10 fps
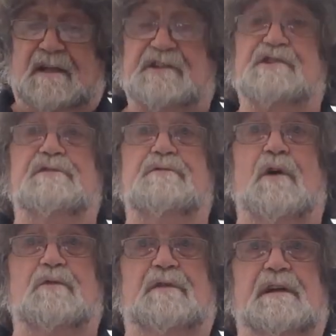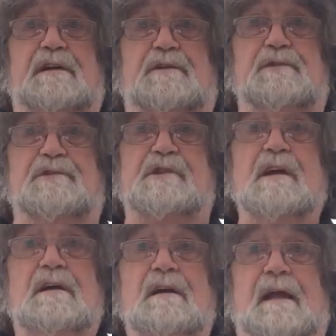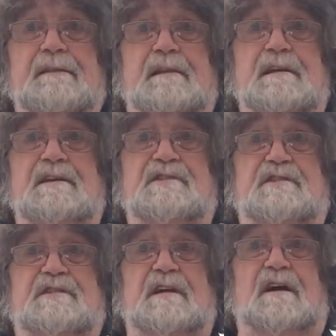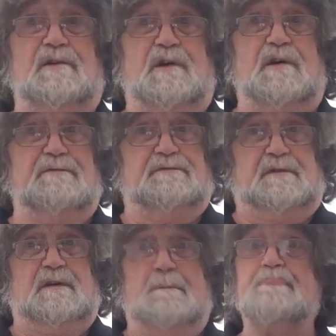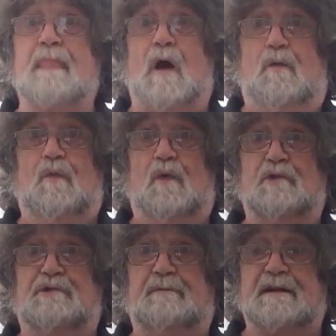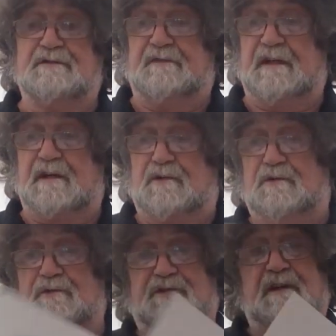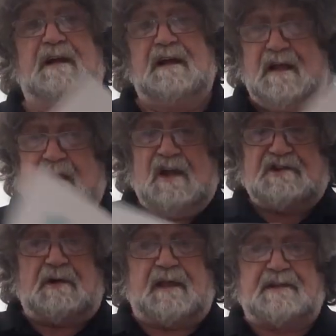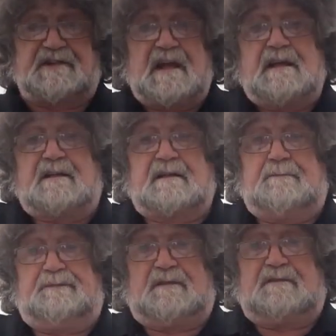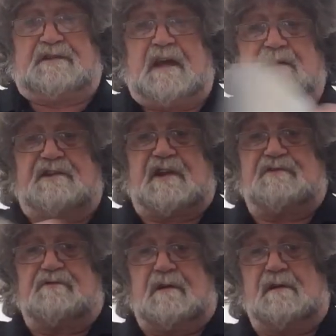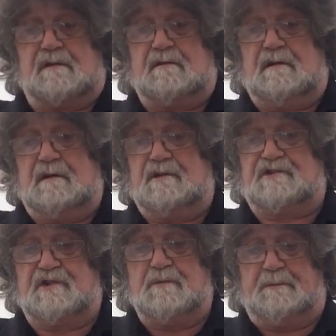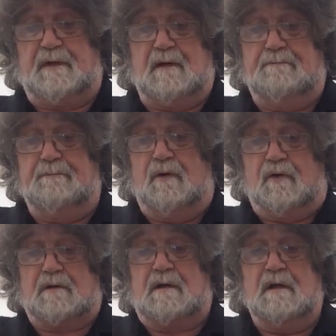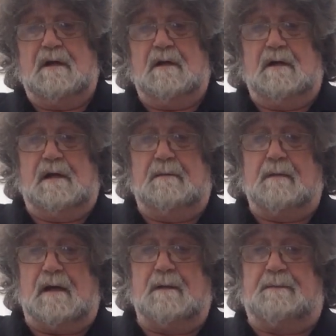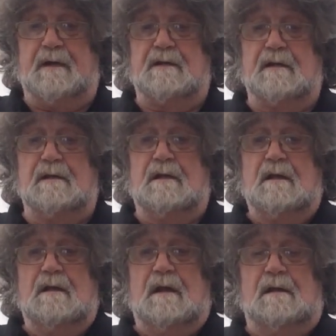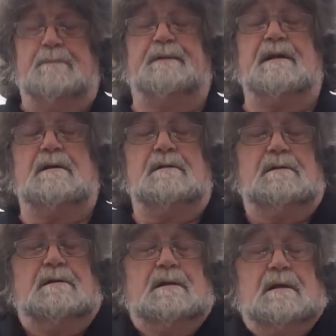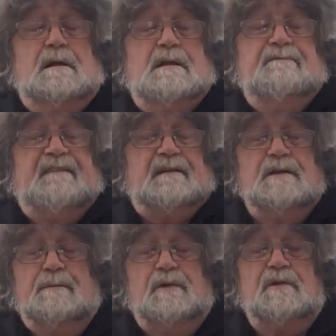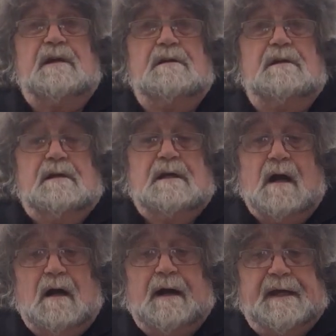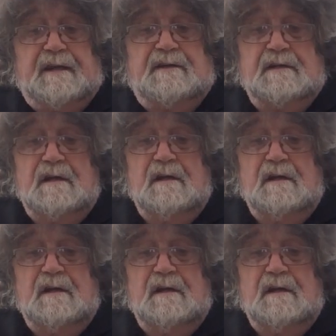that is of road vehicles, and these are of water-based vehicles. So that's it. I'd say it's rather a superb book, and in my opinion, an invaluable guide